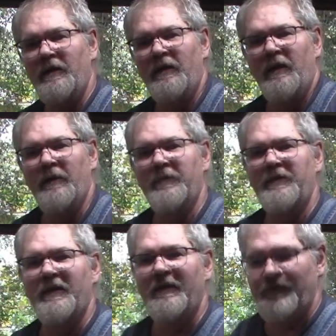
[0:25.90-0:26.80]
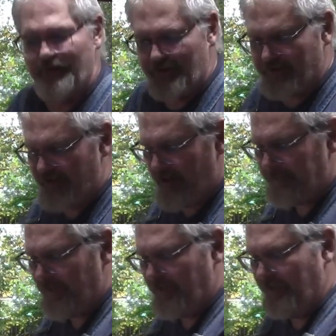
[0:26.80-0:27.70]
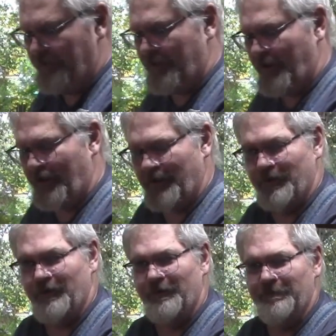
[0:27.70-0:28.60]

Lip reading: How many times has this happened to you guys?